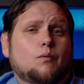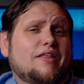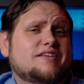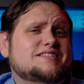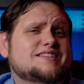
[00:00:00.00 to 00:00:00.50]

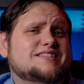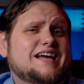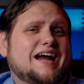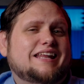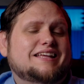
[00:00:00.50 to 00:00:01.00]
While this
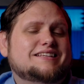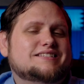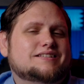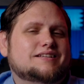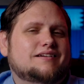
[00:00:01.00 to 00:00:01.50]
design
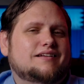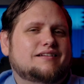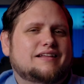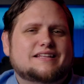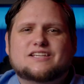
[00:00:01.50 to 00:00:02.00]
is,
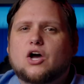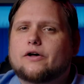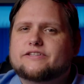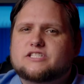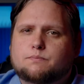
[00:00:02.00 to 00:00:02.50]
let's
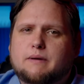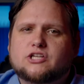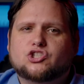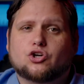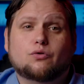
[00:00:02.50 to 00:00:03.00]
call it
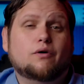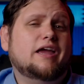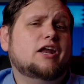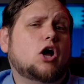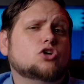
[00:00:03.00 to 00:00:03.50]
special,
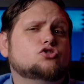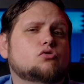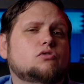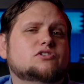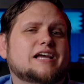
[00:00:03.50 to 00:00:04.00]
it also
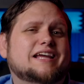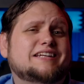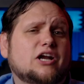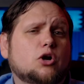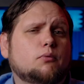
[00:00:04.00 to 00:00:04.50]
looks like a
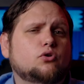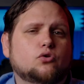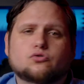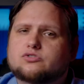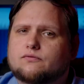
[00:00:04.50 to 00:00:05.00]
terrible
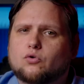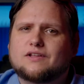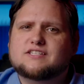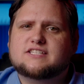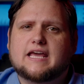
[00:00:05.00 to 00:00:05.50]
use of
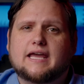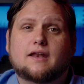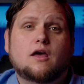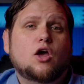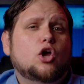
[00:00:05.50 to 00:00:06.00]
real
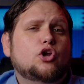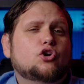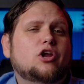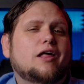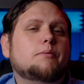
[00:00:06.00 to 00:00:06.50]
estate.
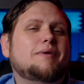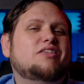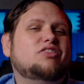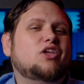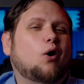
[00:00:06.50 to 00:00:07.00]
You're telling me
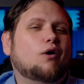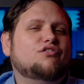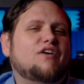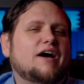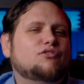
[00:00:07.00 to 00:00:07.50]
that the
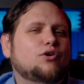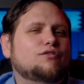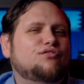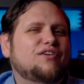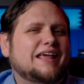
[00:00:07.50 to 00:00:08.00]
R5
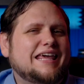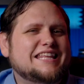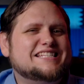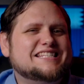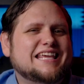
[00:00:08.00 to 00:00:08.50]
couldn't fit a
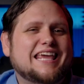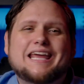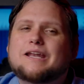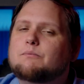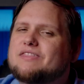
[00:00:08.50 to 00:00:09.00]
heat sink
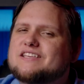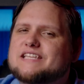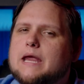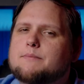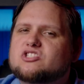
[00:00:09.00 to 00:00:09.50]
in, but
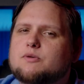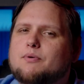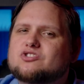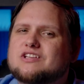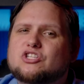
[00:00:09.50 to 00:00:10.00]
this camera's
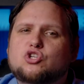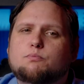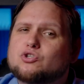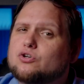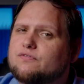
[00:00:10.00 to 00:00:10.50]
supposed to let you
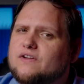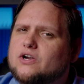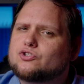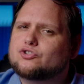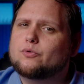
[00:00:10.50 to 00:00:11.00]
put your
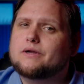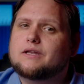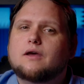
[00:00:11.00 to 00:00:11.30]
fingers through it?